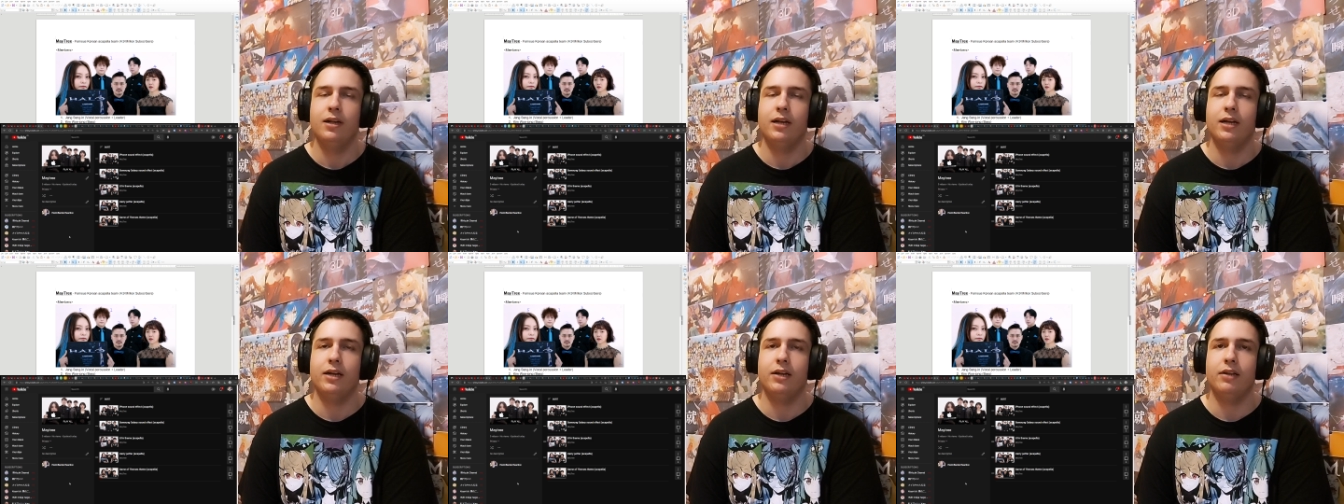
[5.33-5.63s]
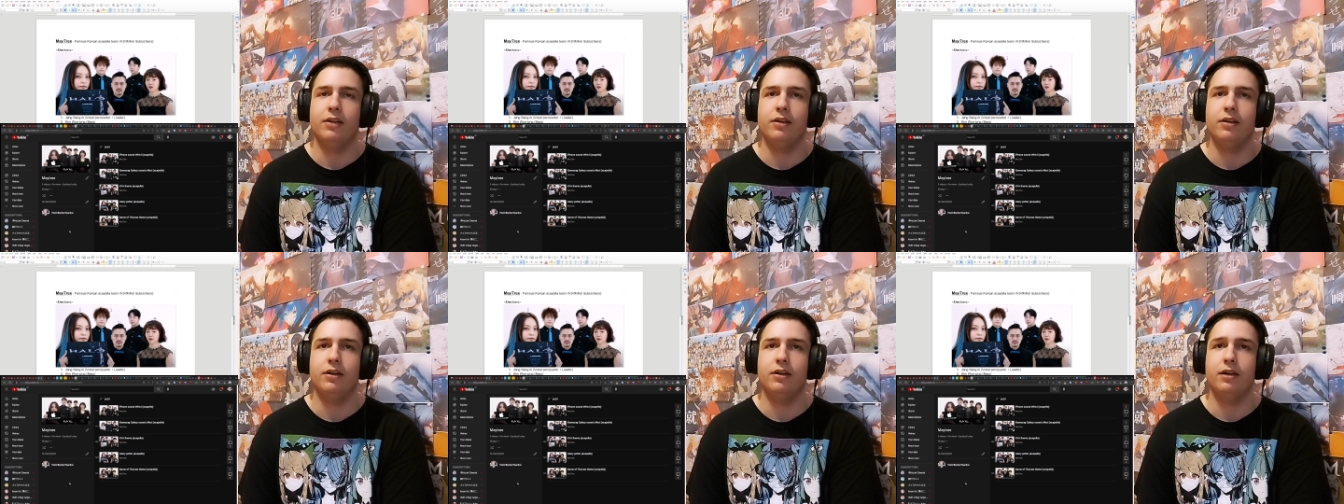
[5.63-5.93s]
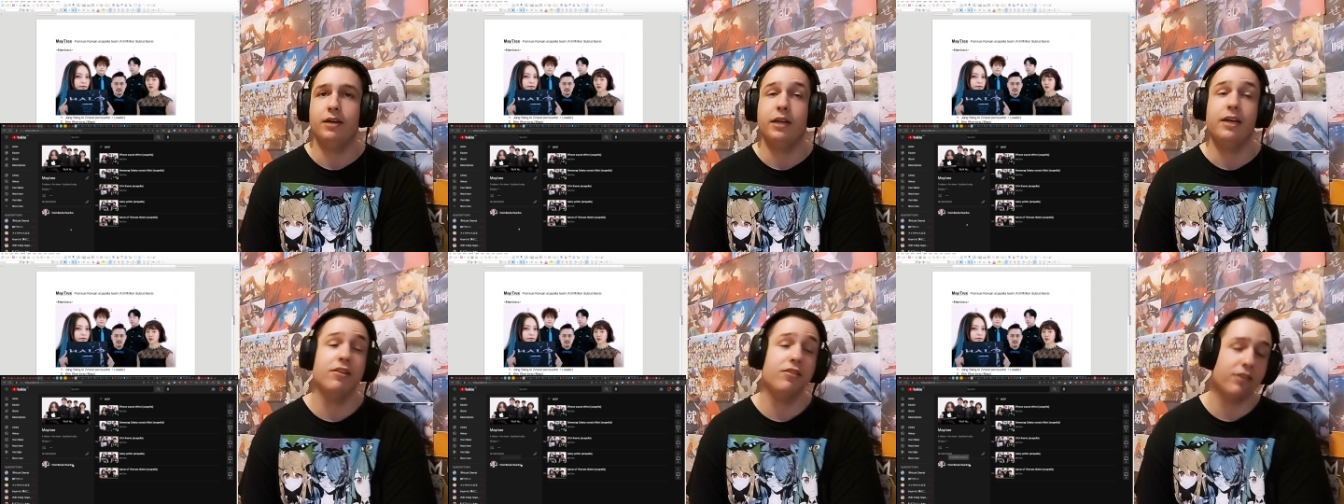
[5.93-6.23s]
And
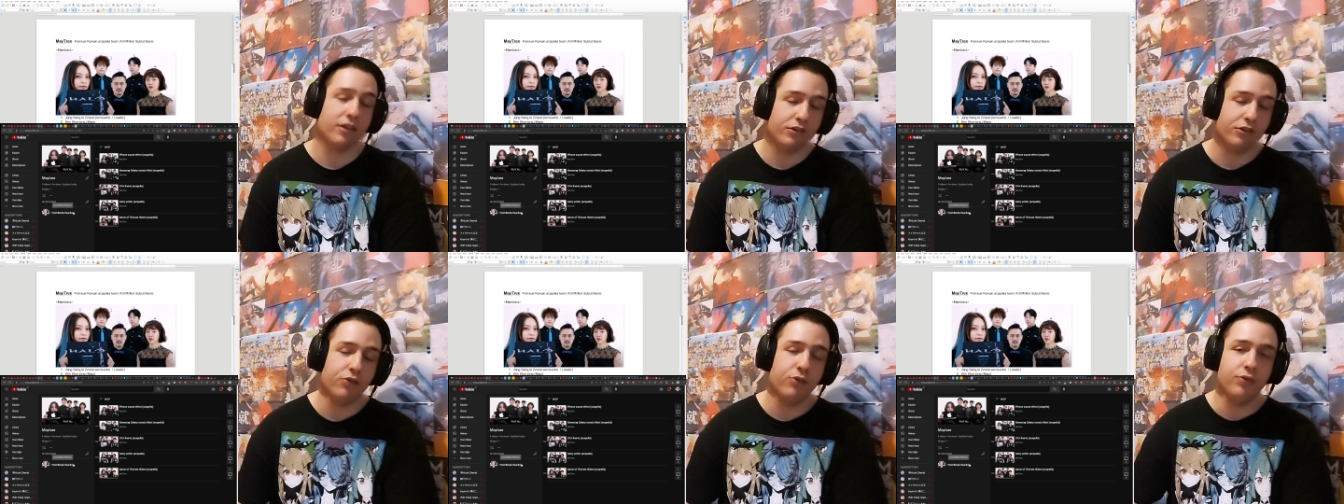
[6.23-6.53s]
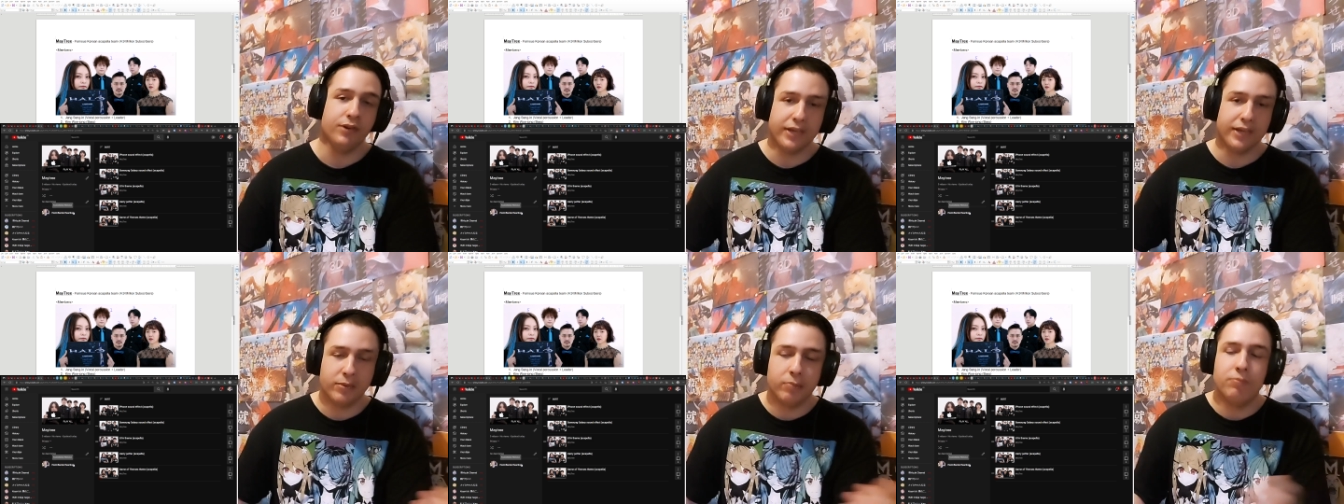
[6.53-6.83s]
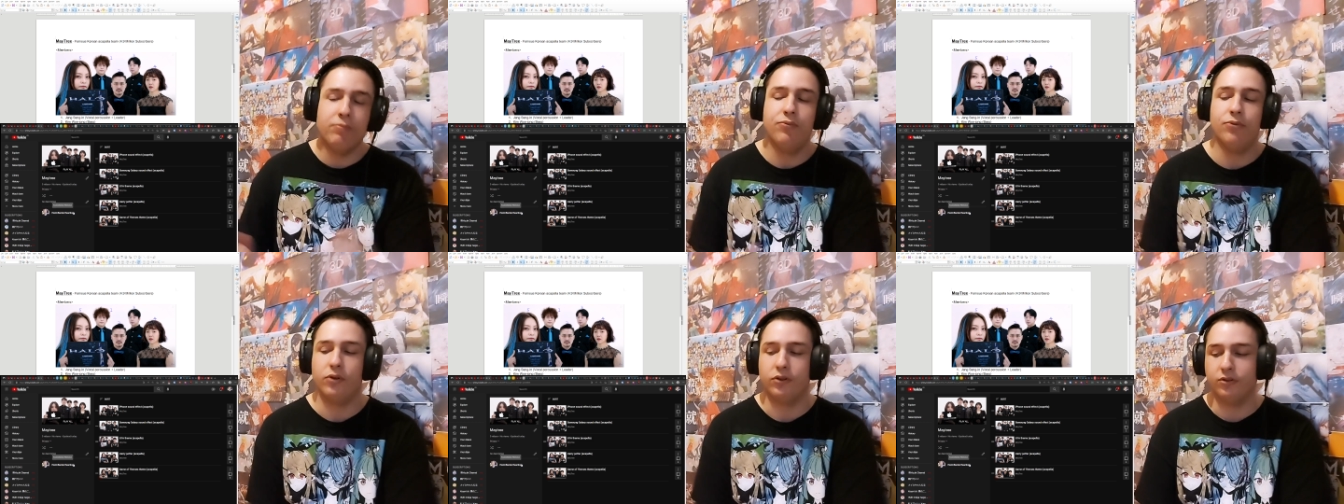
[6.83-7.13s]
uh, yes, thank you
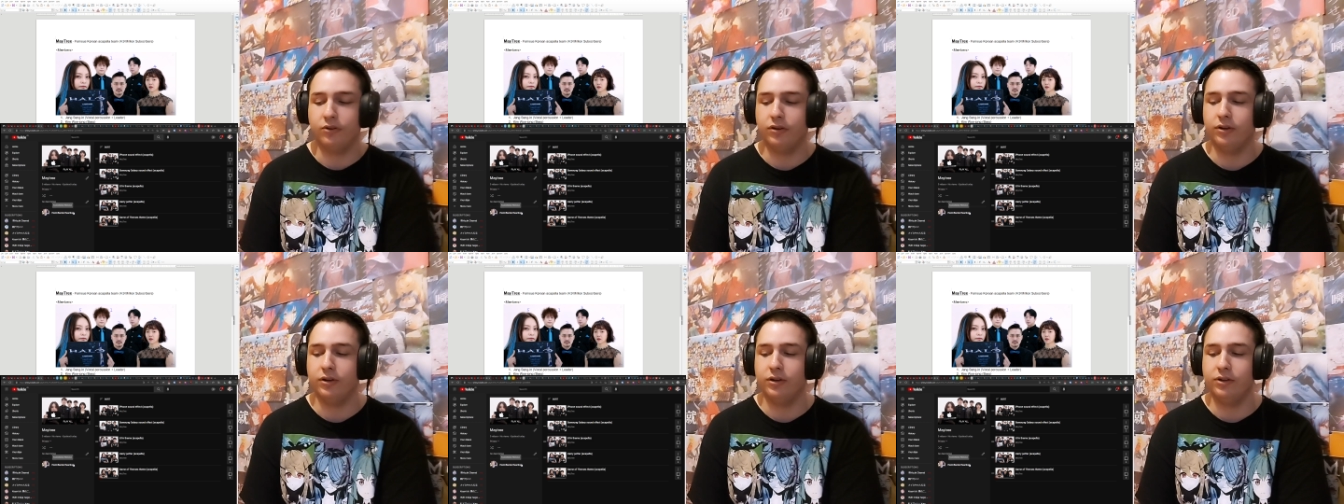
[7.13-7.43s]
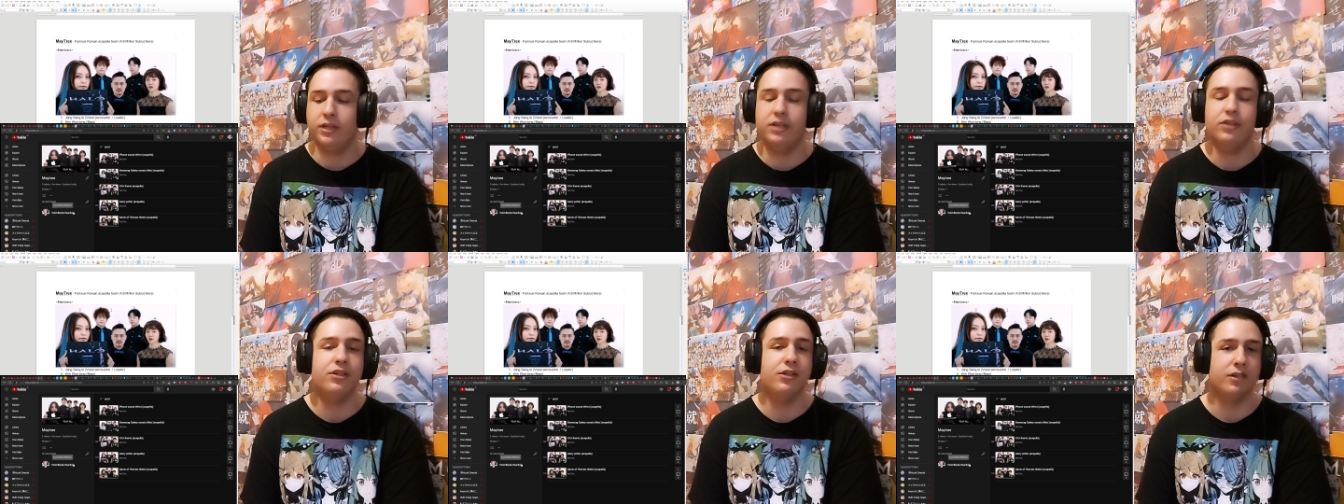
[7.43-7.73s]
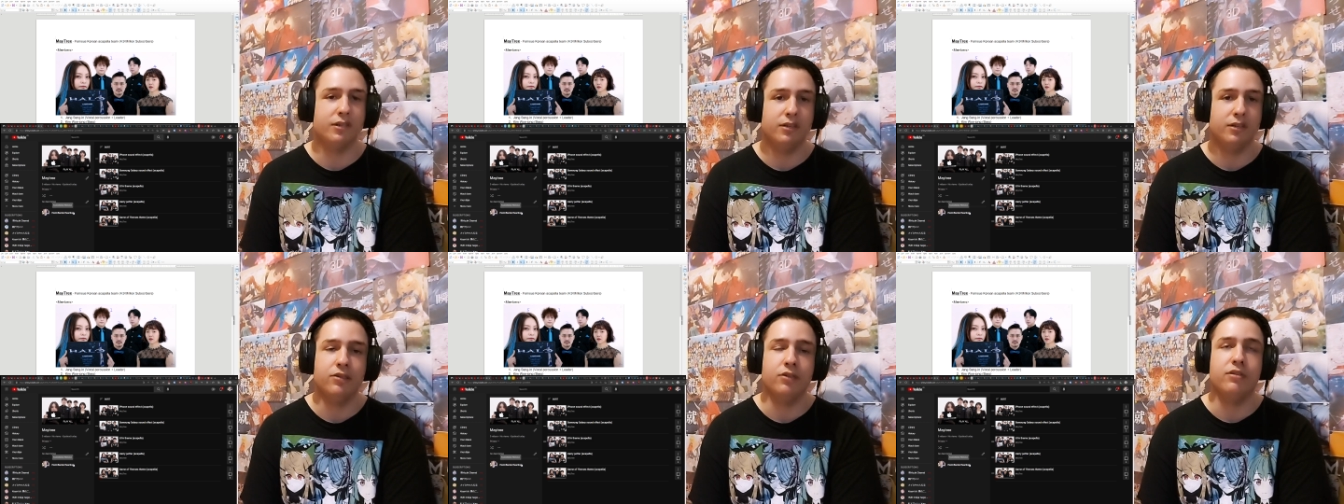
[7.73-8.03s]
Imp for the
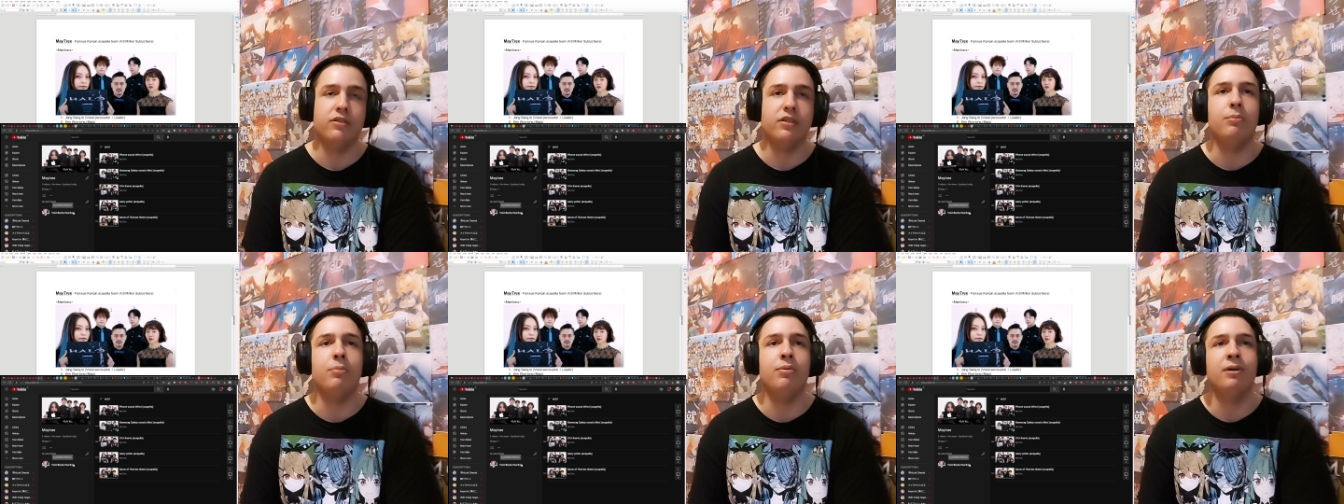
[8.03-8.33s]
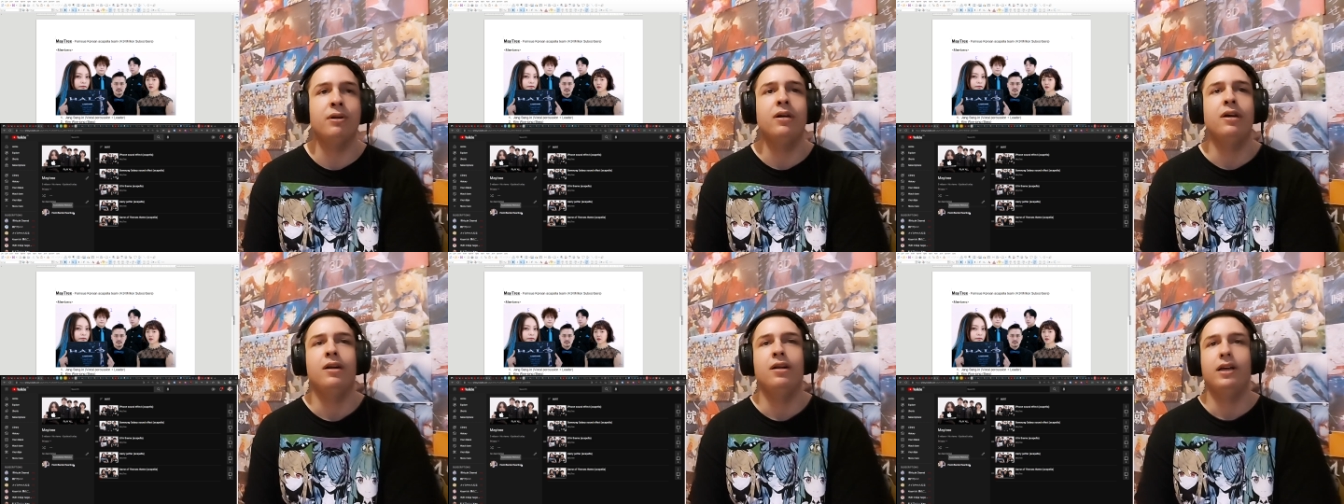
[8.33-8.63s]
donation, the tip,